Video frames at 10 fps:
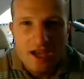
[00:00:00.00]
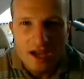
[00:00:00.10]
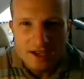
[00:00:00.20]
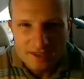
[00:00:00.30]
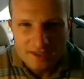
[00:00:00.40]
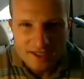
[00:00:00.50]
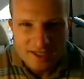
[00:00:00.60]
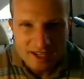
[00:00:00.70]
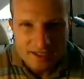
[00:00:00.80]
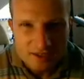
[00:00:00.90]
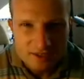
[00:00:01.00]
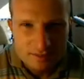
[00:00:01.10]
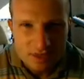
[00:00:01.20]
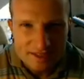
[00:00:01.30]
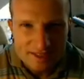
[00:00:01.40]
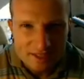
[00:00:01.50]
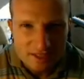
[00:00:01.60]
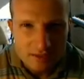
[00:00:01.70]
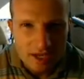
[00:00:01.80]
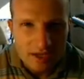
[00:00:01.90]
How do you say that? I just bought a
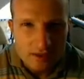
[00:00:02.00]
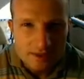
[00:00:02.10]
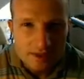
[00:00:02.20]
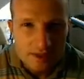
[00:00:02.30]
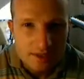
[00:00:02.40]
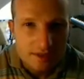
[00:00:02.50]
new house.